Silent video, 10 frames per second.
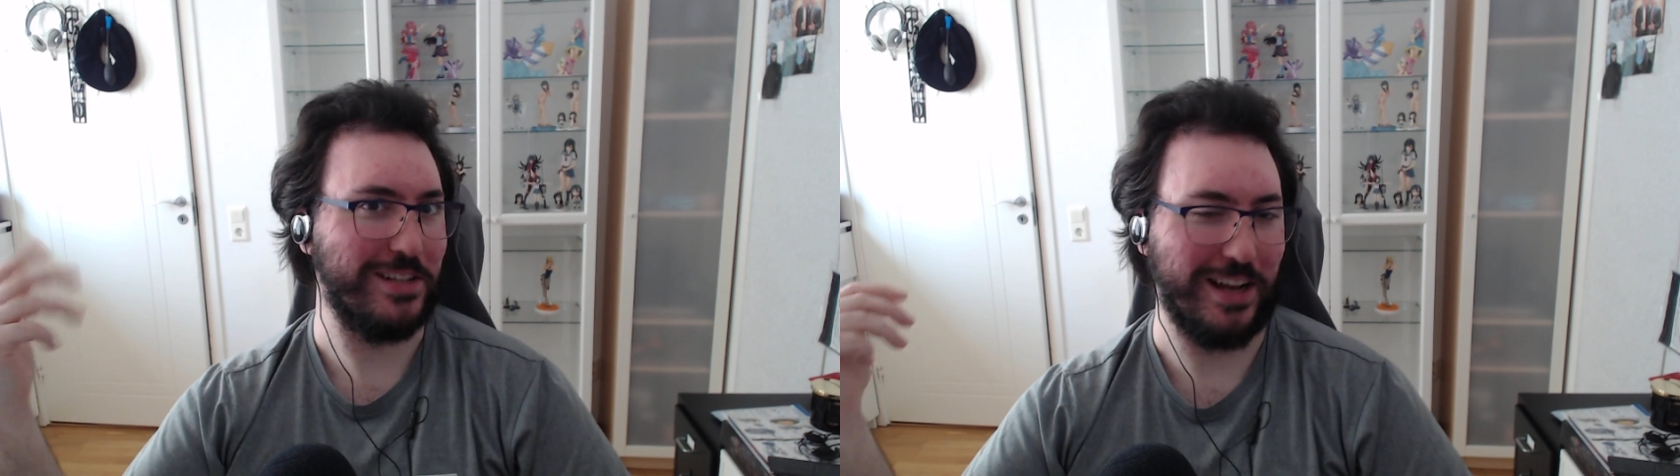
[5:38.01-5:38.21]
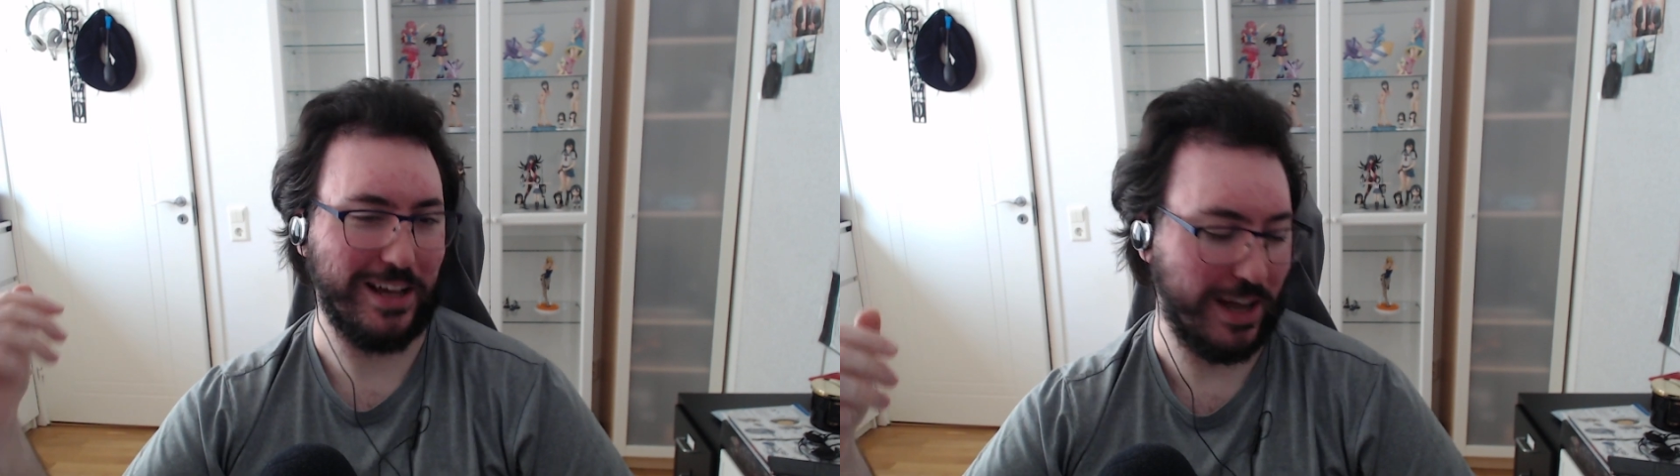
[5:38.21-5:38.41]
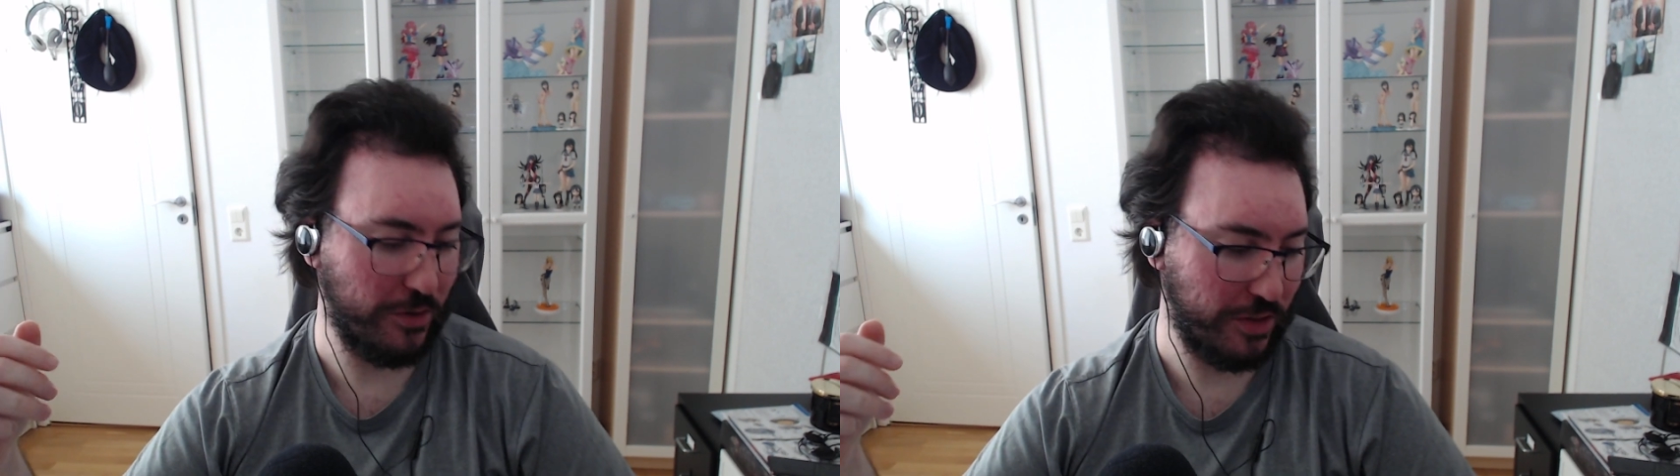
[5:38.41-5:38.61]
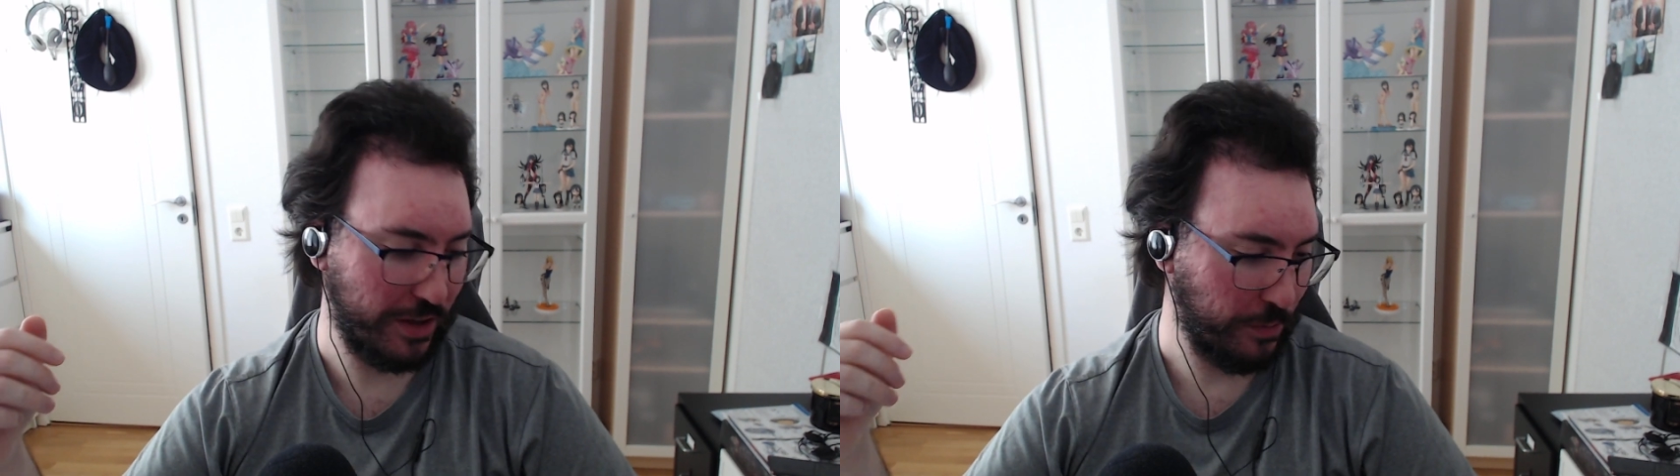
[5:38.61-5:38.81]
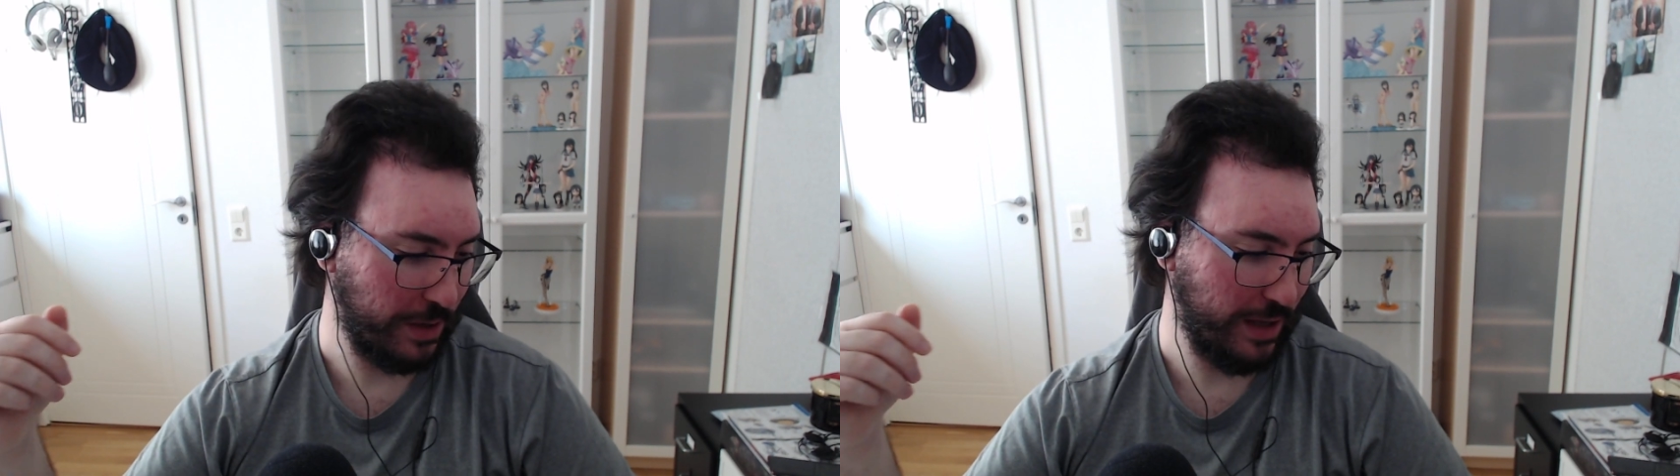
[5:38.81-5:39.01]
Like, I don't
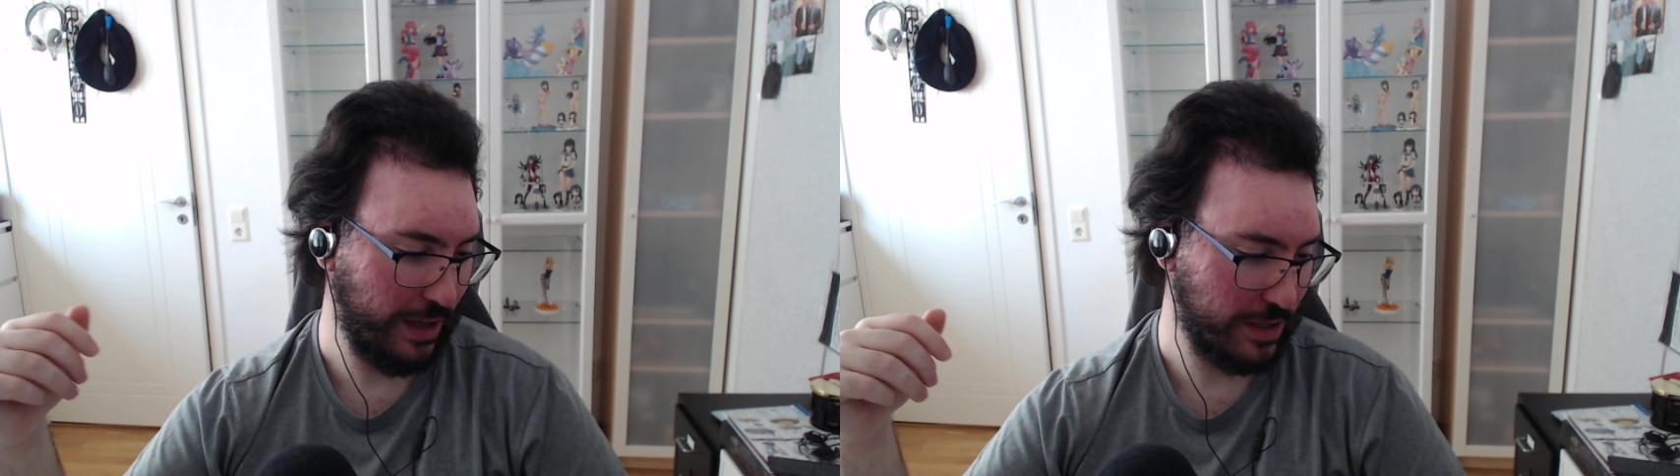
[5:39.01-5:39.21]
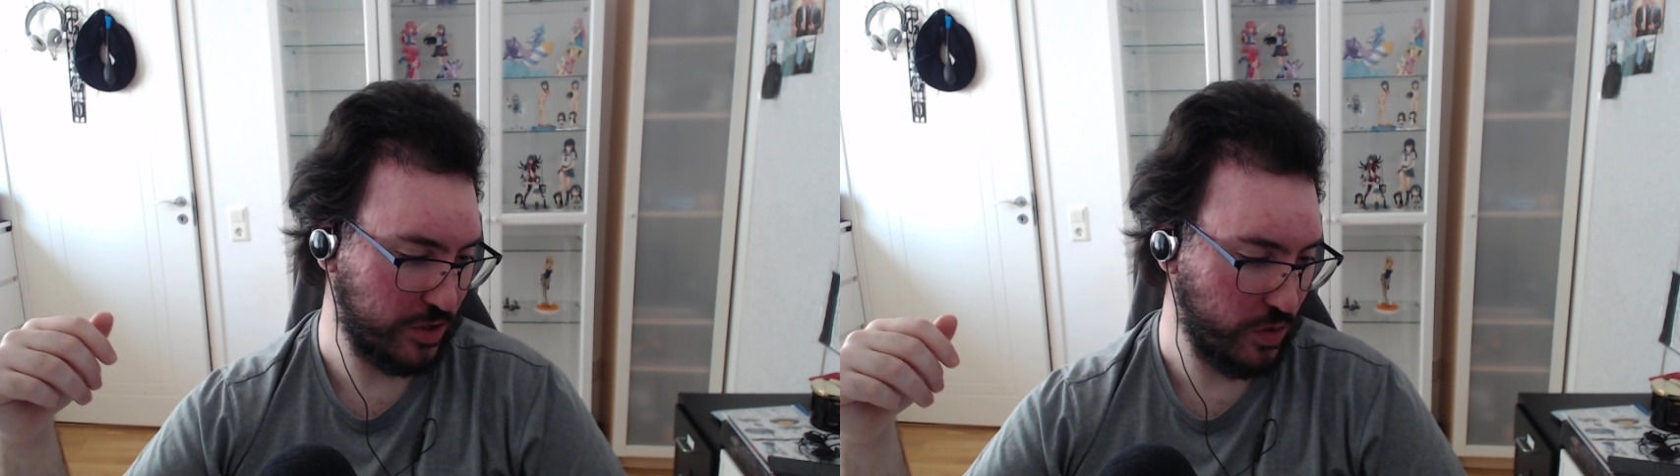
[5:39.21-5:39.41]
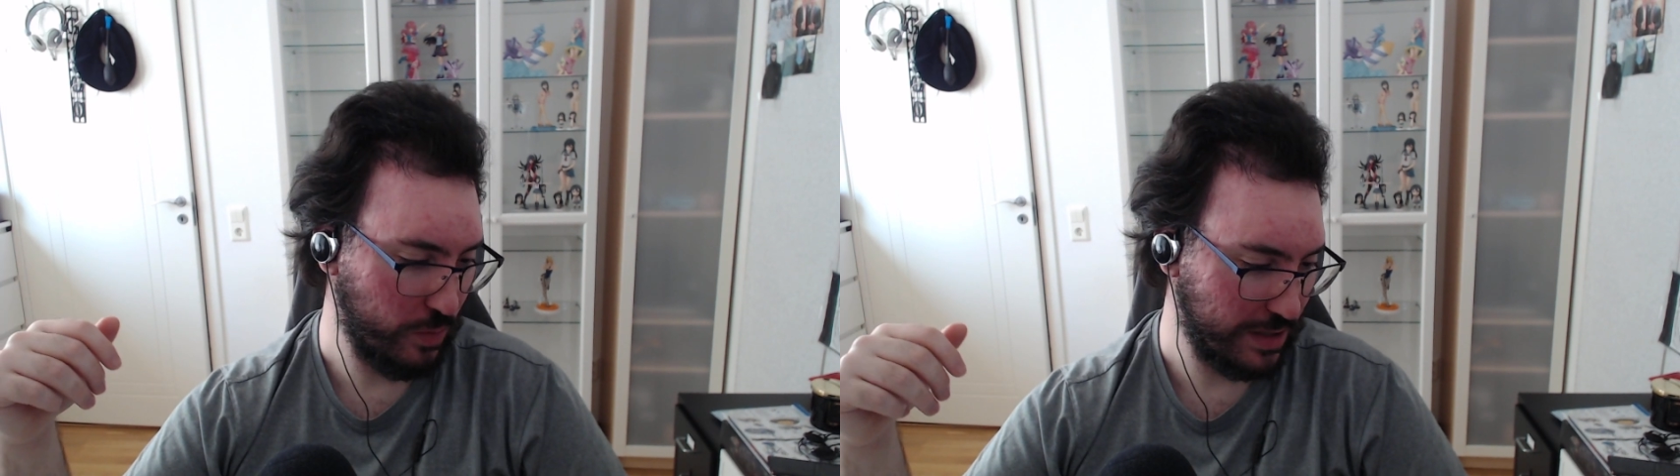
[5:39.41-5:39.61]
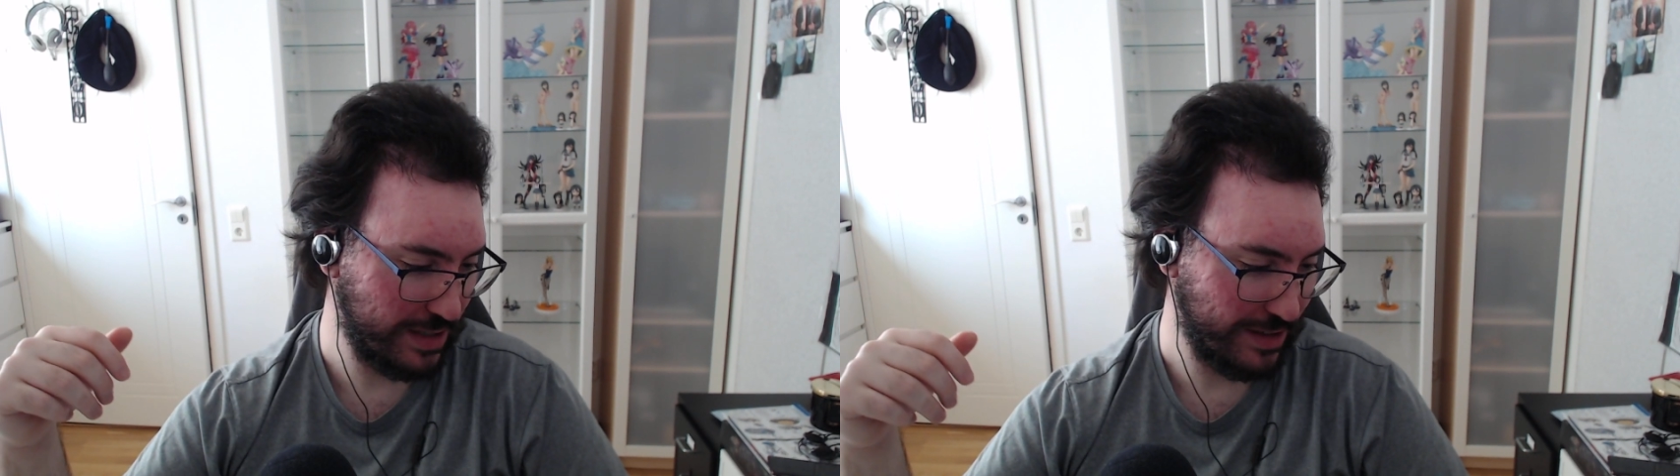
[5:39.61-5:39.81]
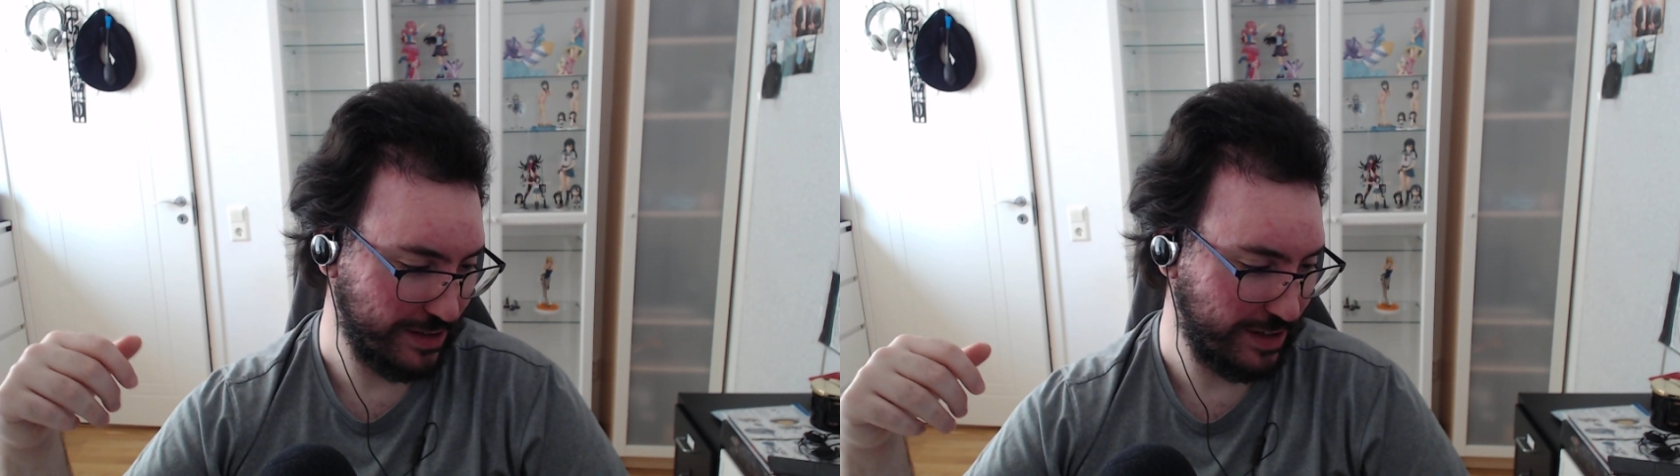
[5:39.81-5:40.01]
think we as
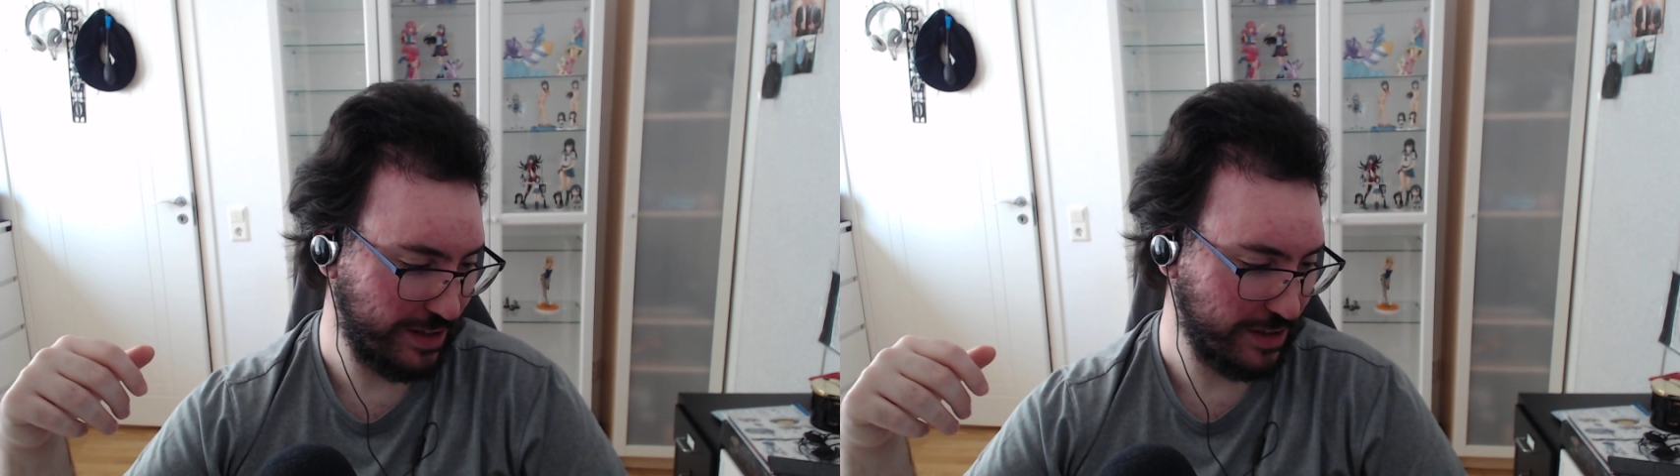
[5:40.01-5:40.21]
humans could